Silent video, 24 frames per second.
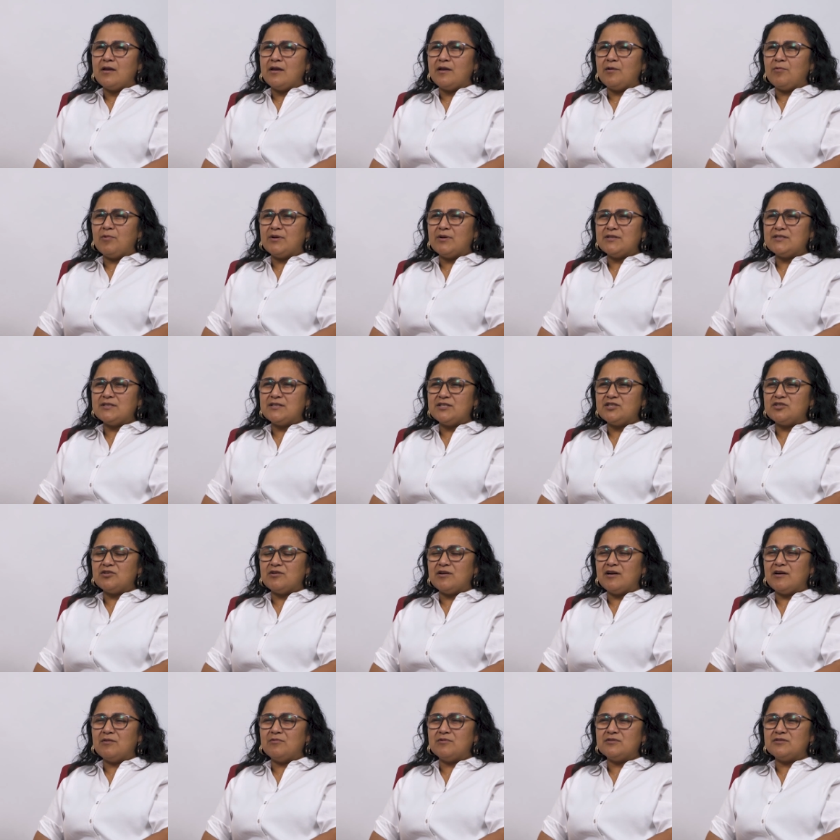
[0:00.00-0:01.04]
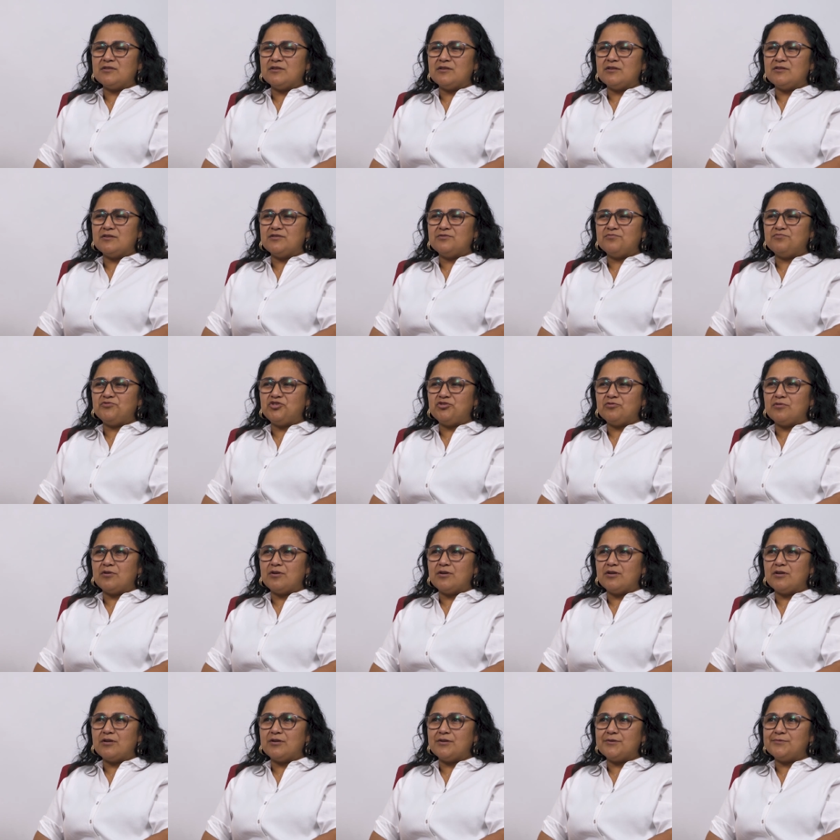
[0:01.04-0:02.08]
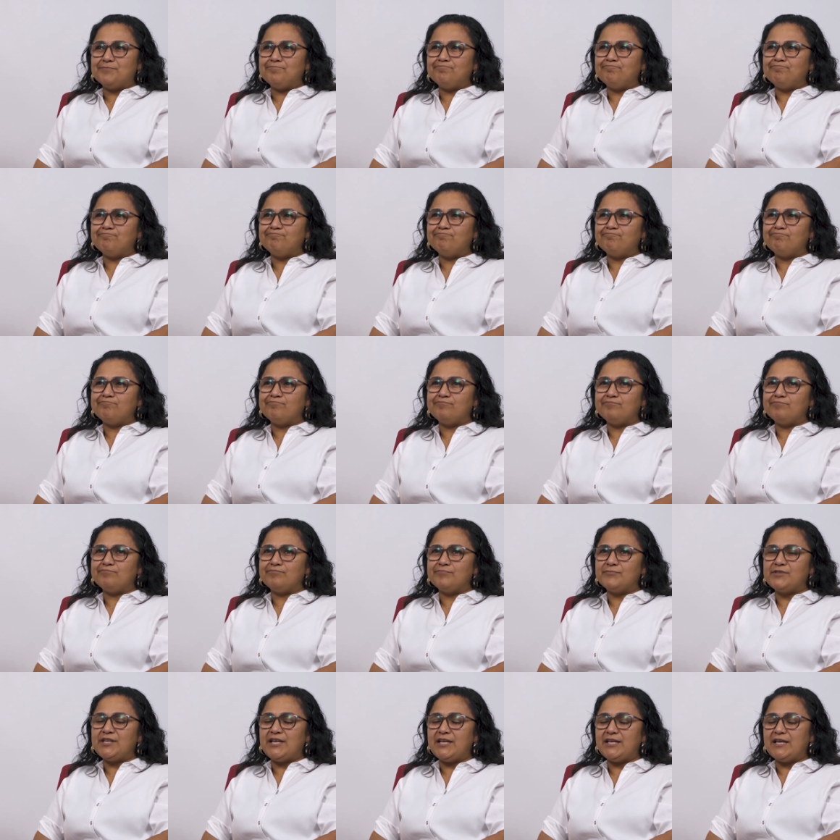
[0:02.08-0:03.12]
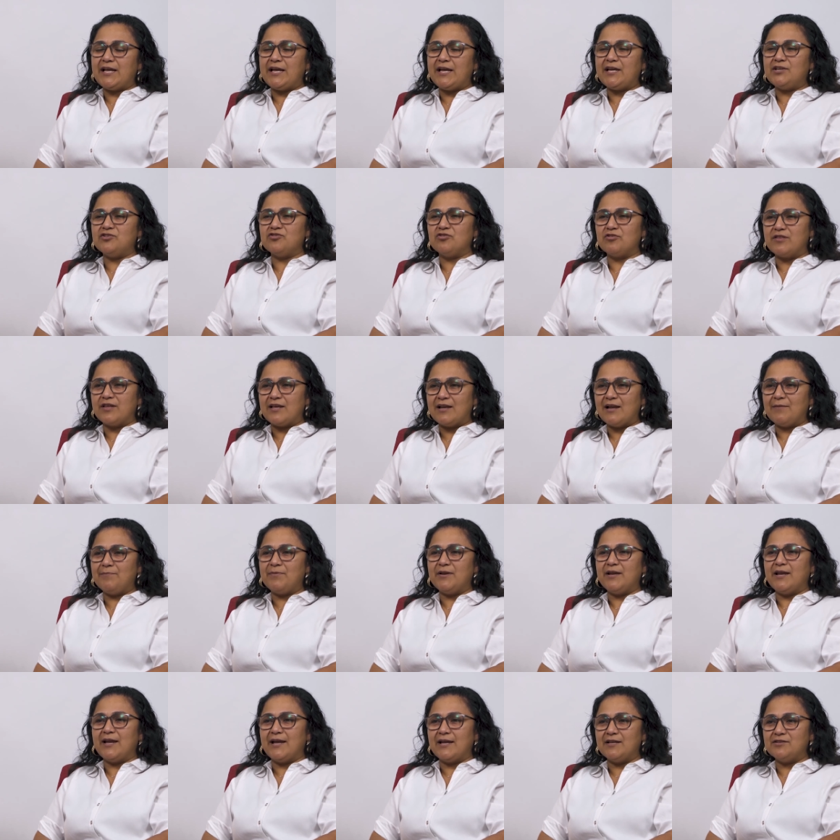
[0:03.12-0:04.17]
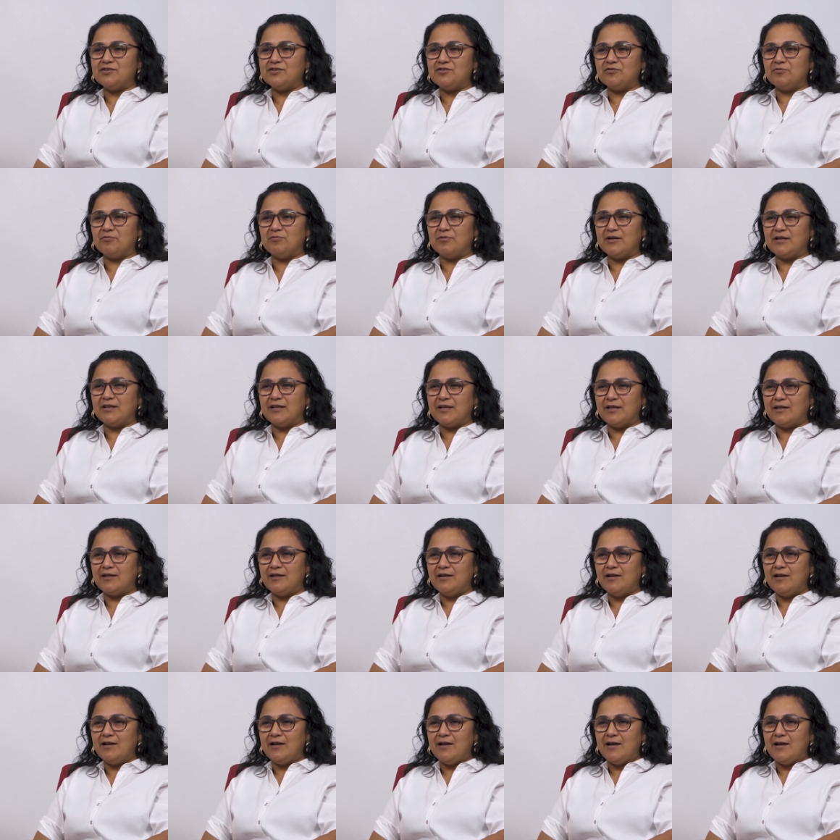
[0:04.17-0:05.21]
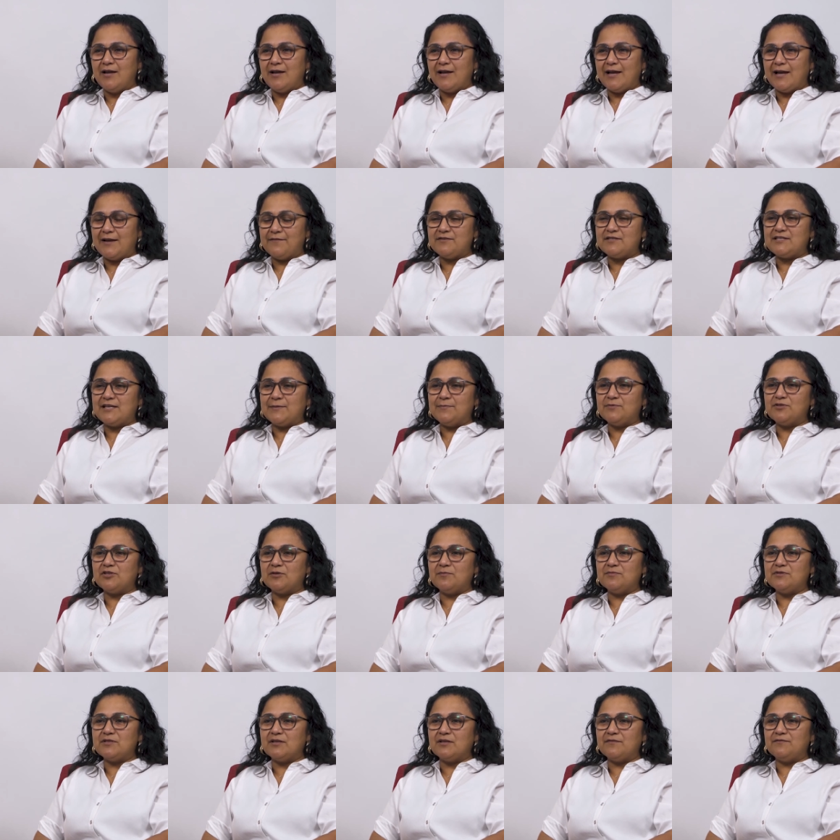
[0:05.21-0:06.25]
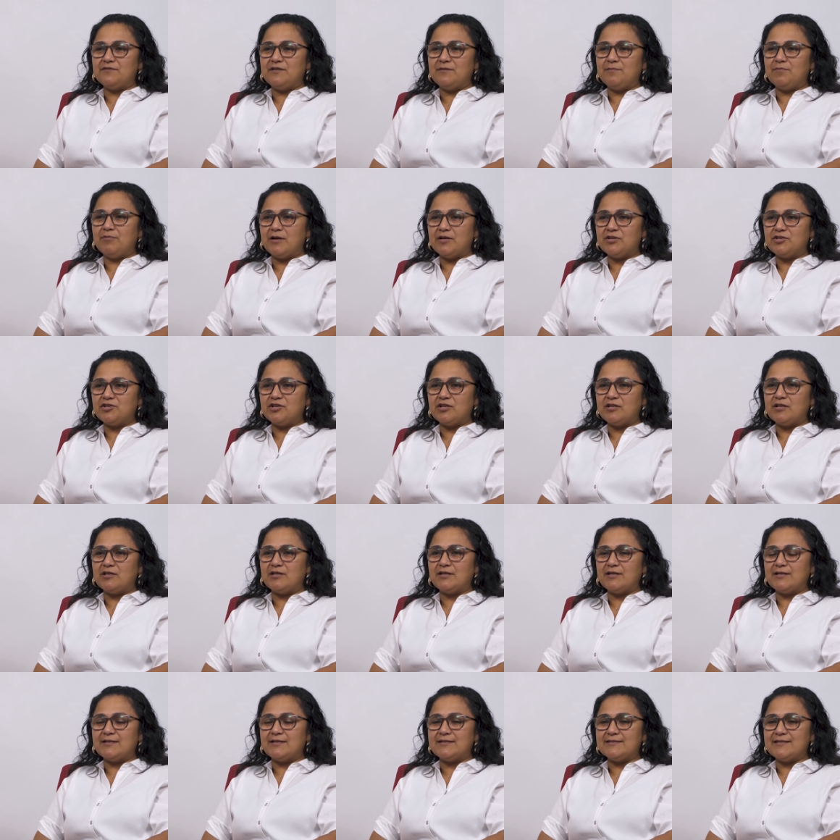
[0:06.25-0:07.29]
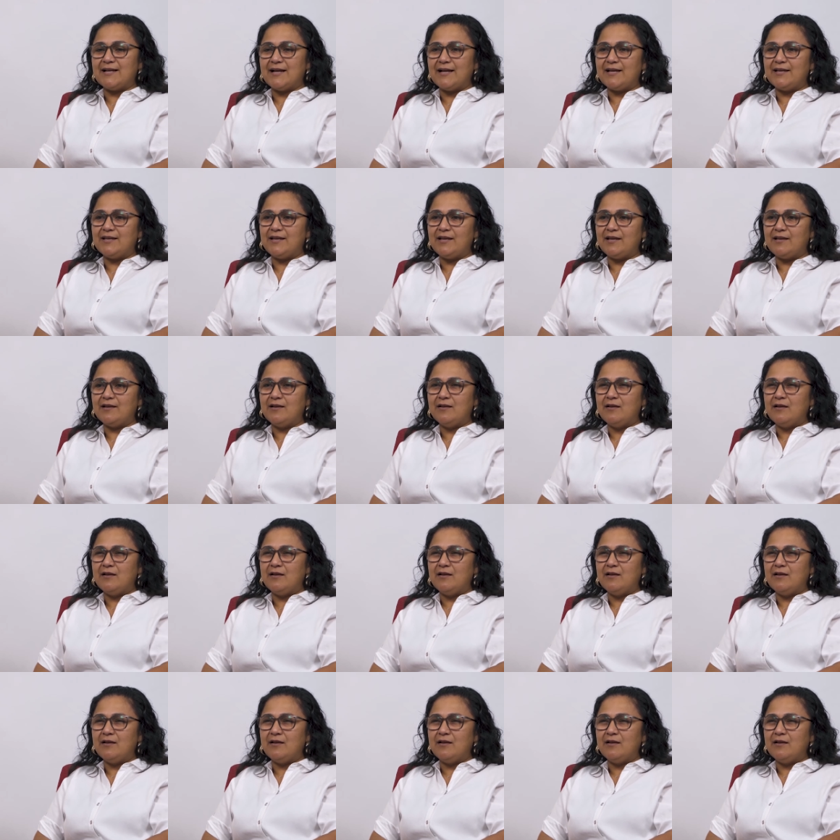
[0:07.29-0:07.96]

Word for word: it wasn't until I was a, a uh, teenager that I began to really have symptoms of depression and anxiety.